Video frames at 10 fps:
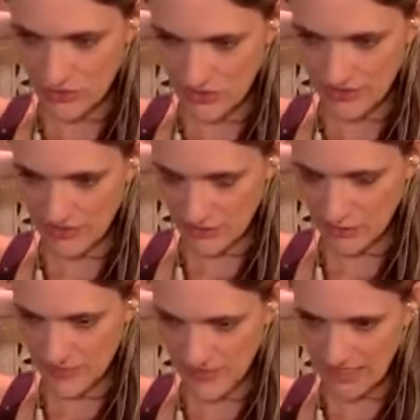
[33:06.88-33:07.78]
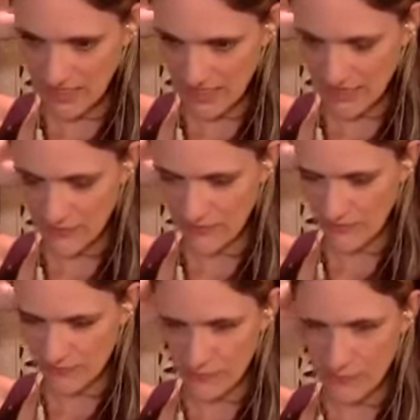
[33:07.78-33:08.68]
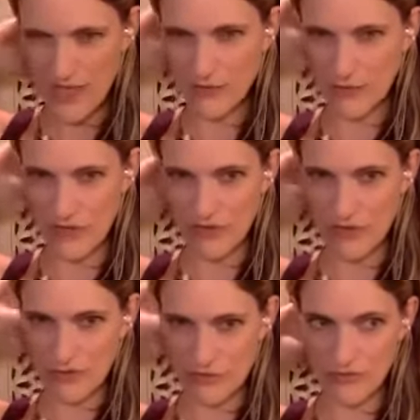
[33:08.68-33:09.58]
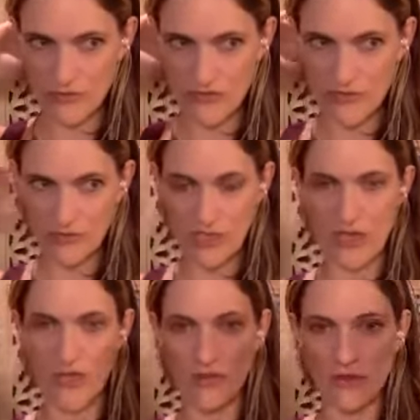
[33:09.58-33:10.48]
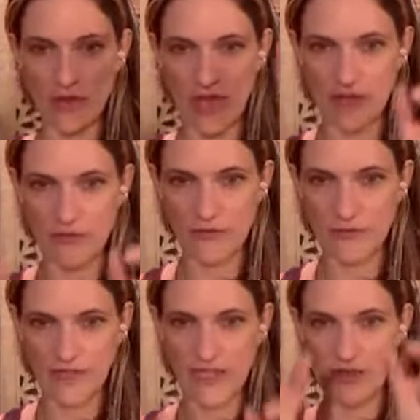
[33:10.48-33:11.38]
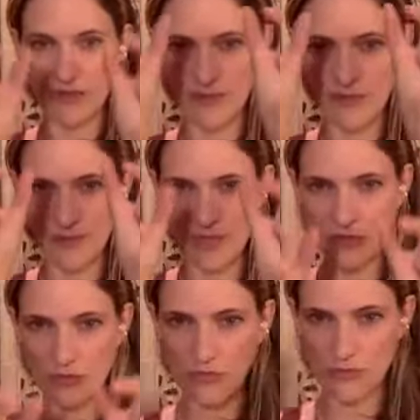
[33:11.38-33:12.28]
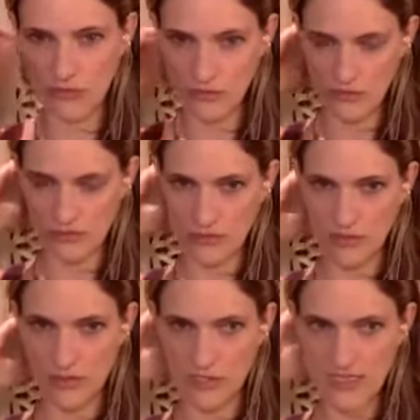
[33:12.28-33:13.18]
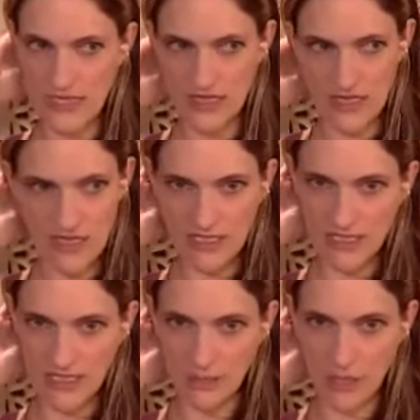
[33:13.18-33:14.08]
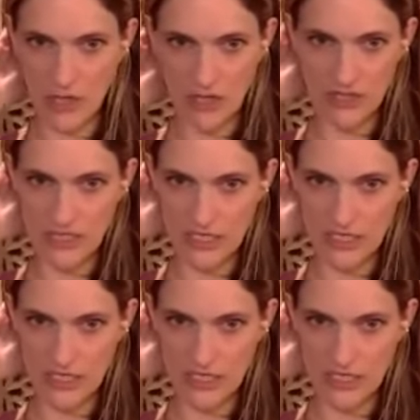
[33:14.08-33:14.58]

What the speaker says: just a little bit, kind of where those, the kind of like muscle tendon-y part